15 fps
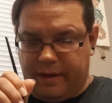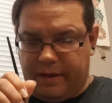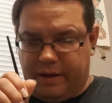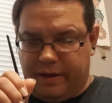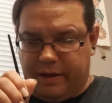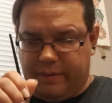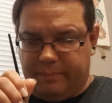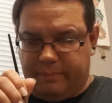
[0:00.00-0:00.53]

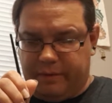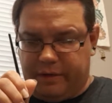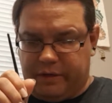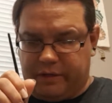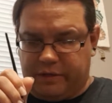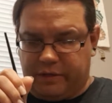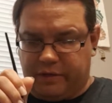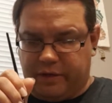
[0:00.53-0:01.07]
a
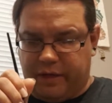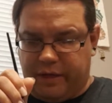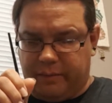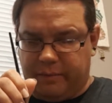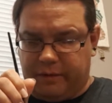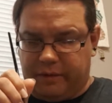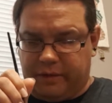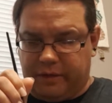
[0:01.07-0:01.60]
miniature
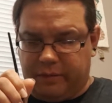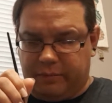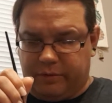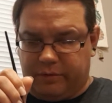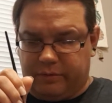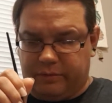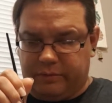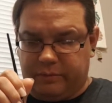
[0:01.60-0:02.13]
gaming
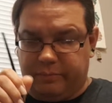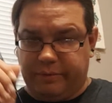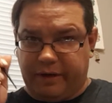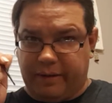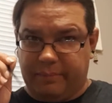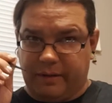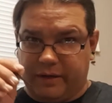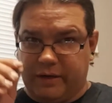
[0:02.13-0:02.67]
table. But
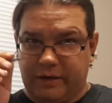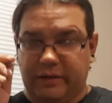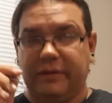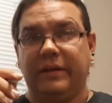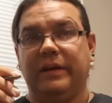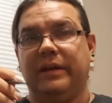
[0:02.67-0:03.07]
I'm not gonna,